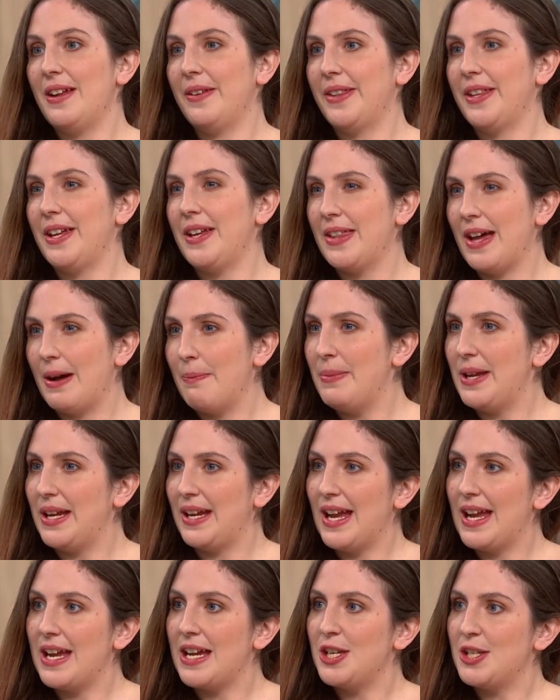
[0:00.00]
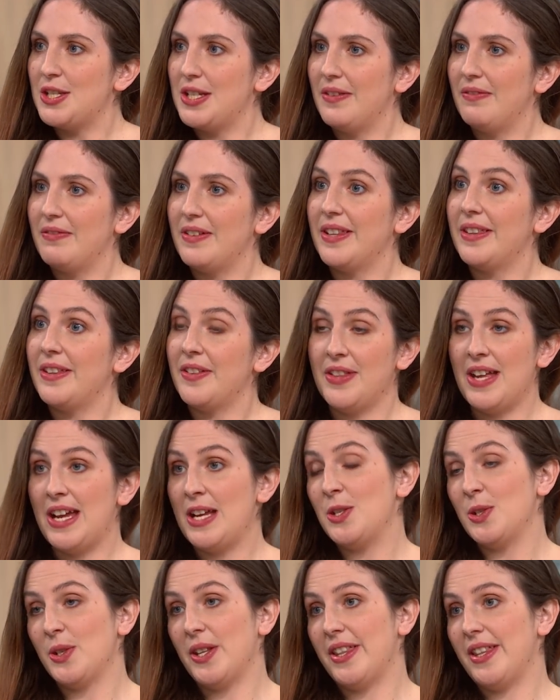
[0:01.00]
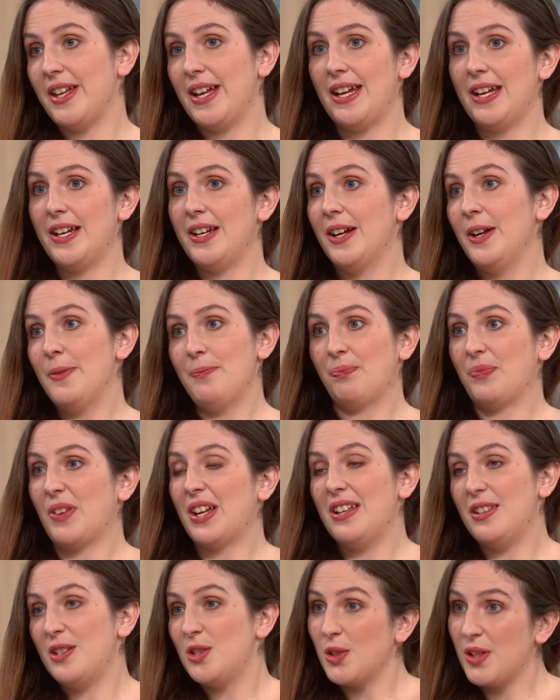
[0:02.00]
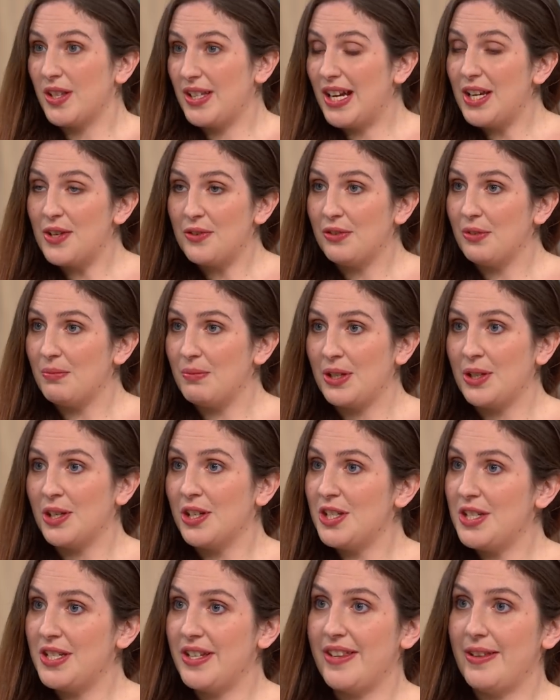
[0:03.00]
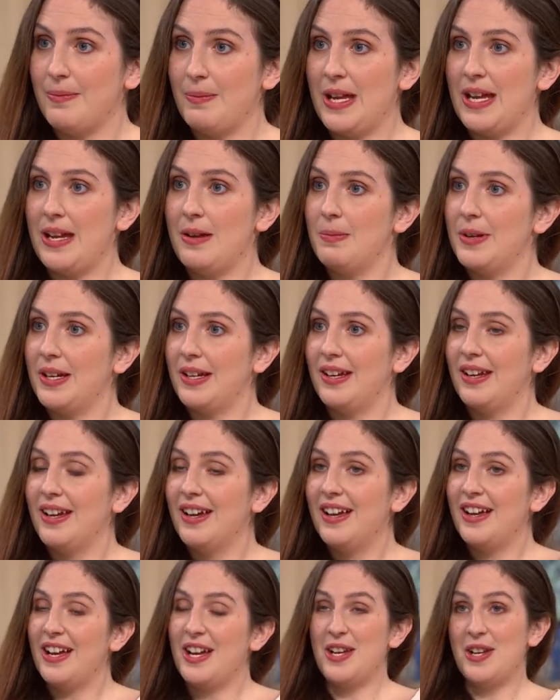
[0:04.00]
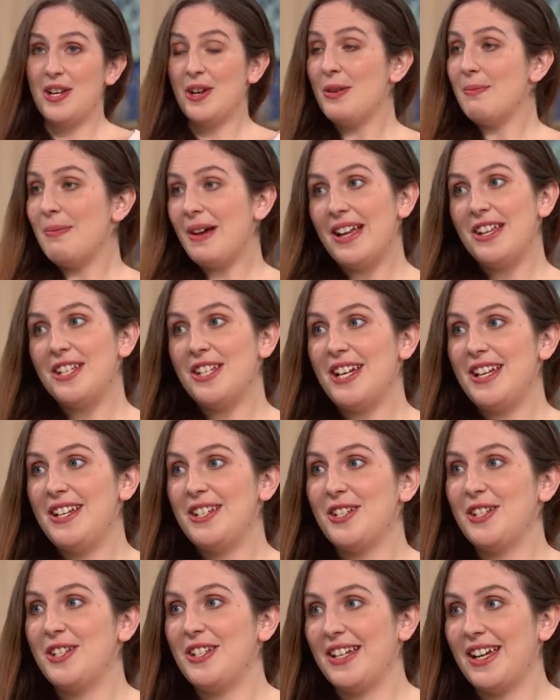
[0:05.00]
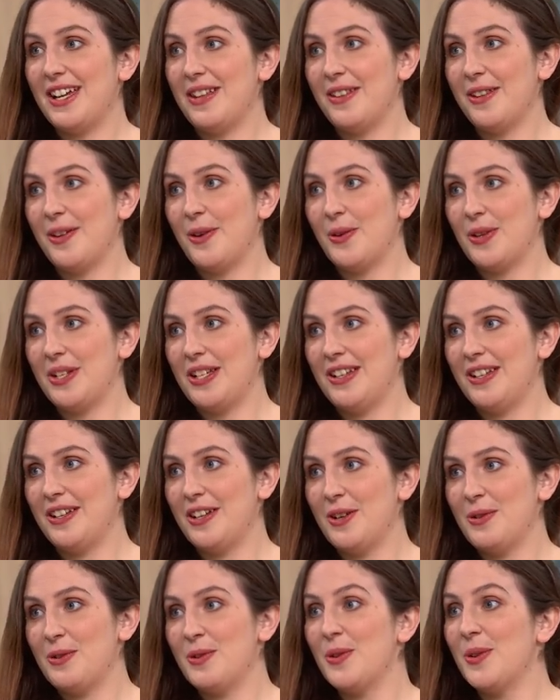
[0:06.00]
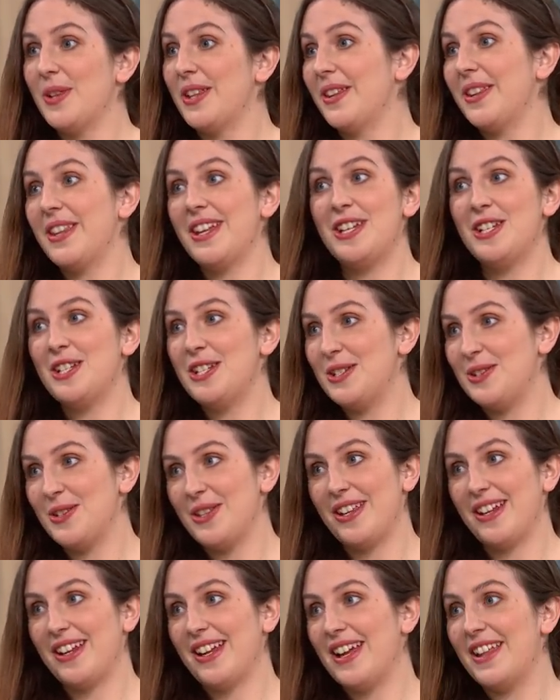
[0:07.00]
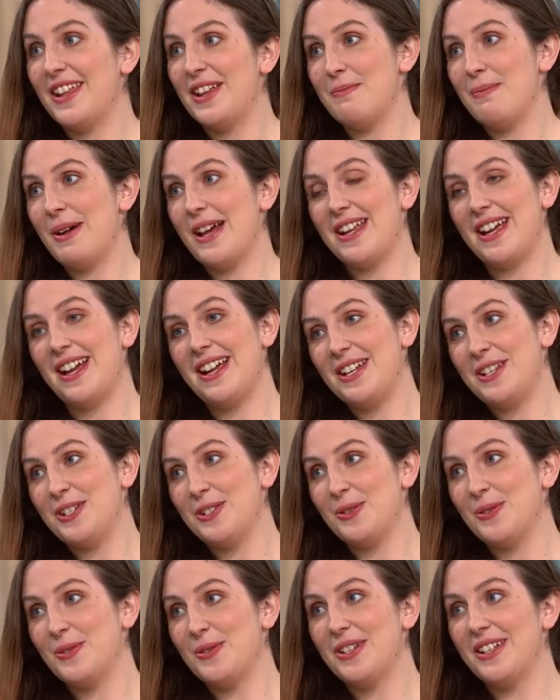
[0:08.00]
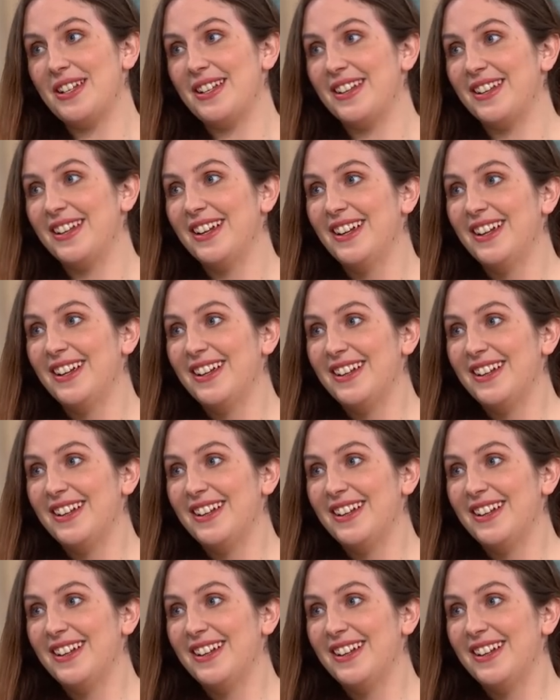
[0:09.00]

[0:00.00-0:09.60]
they see that big age difference, and they just think it's just natural because she's a mm. baby. And you know, it might change as she gets older. You know, who's to say she doesn't get a bad attitude and.